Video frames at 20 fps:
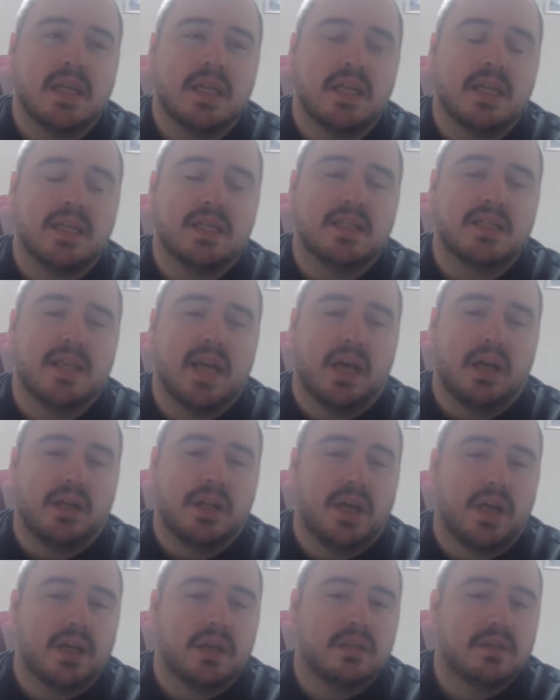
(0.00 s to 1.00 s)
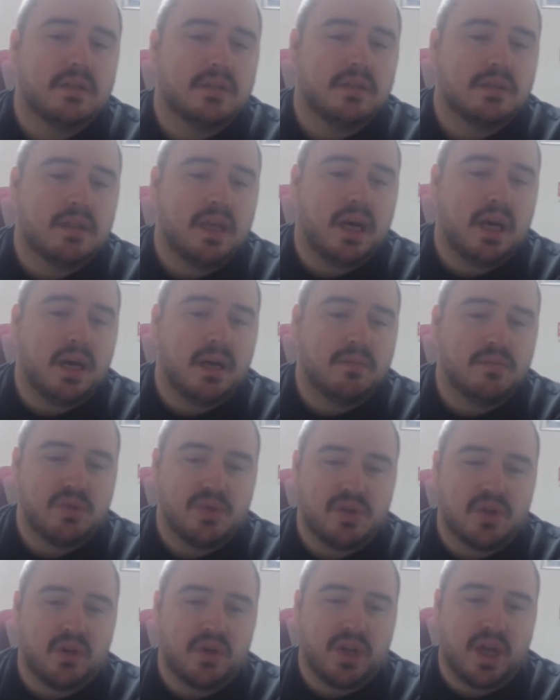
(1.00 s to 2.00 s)
Zelda
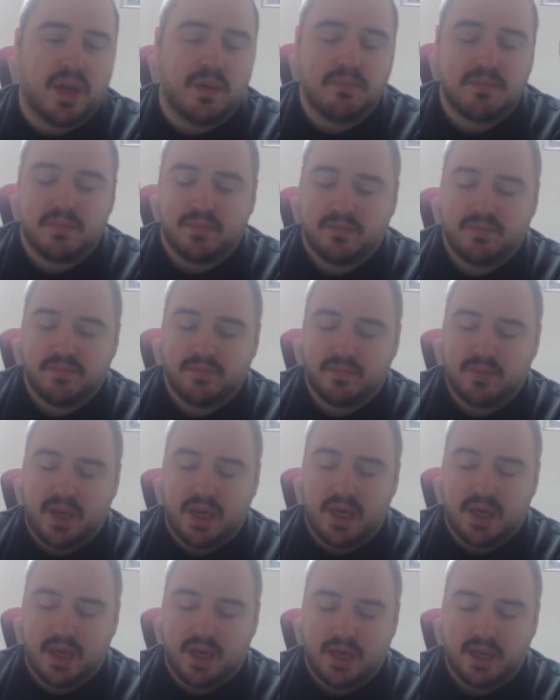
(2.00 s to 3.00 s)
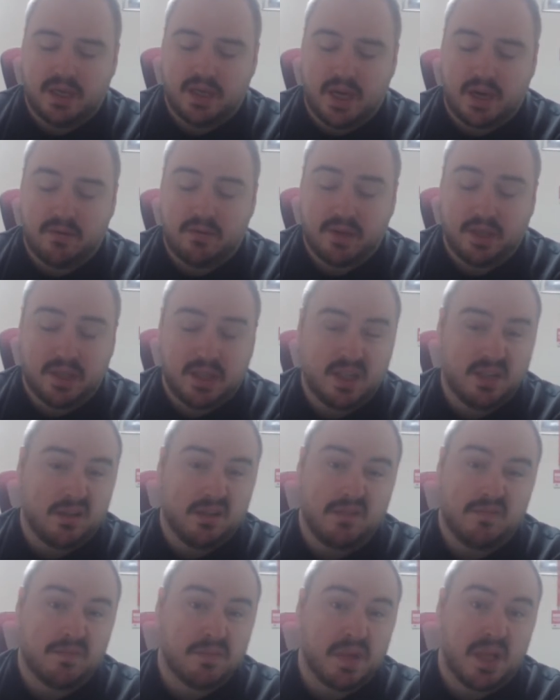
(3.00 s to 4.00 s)
Musou game, and I really didn't
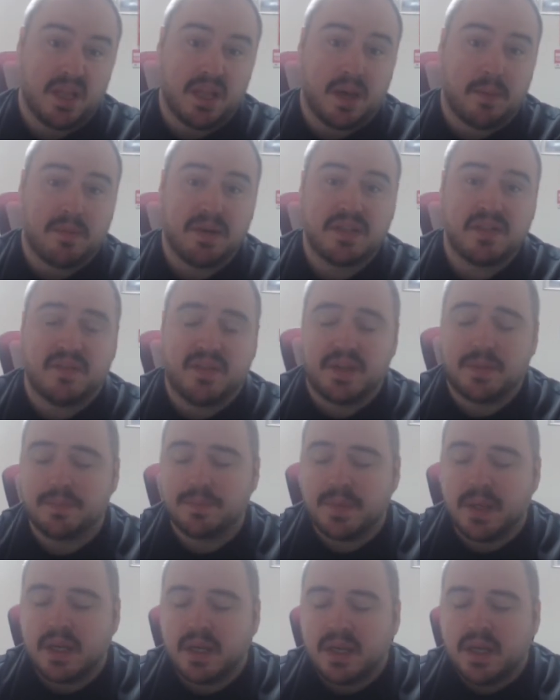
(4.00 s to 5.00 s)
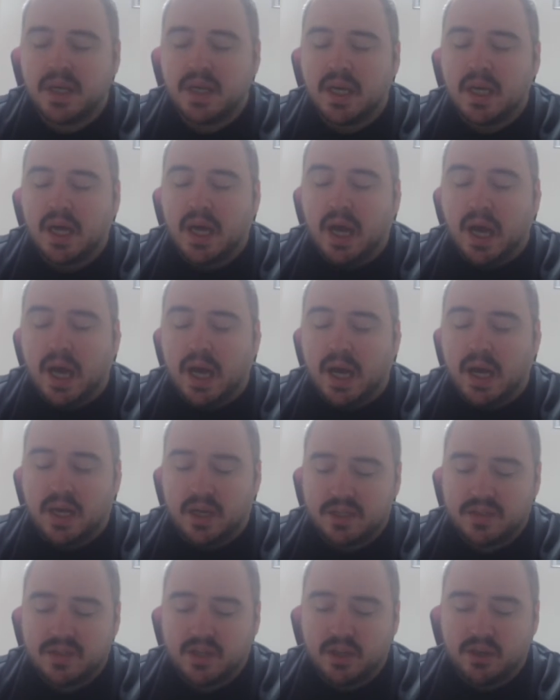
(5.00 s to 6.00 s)
even play that much of it.
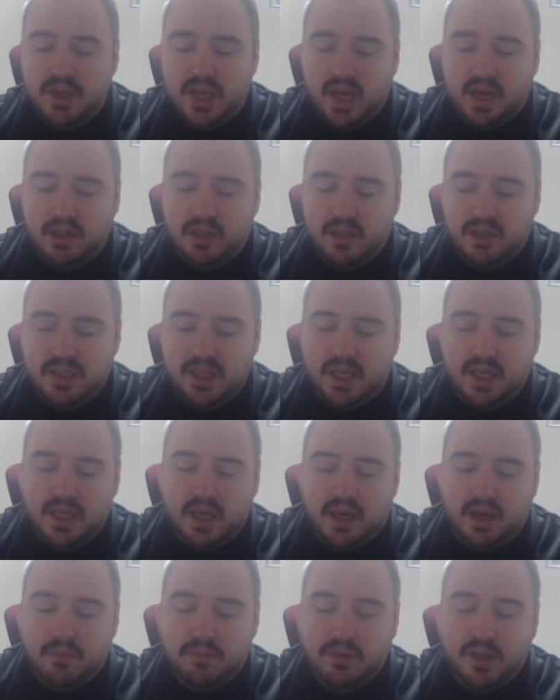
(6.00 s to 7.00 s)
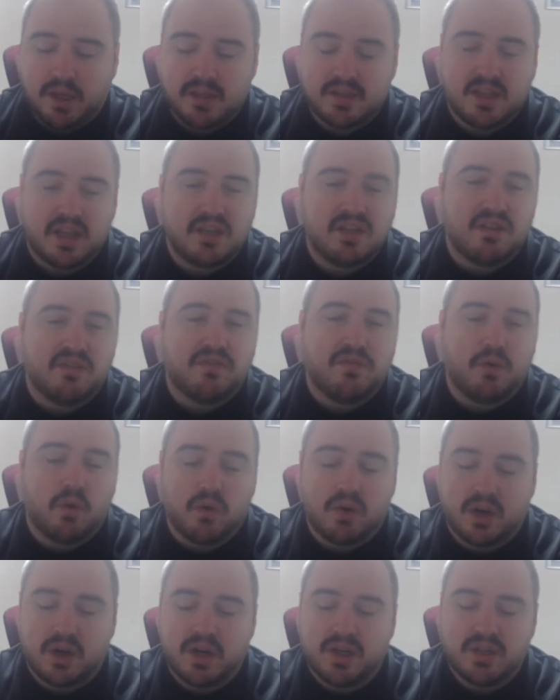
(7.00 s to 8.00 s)
So yeah, it looks like PlayStation
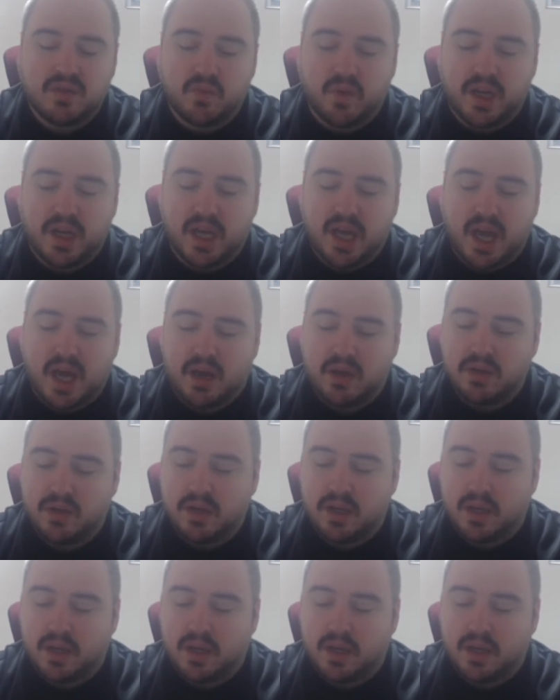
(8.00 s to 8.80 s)
4 is winning out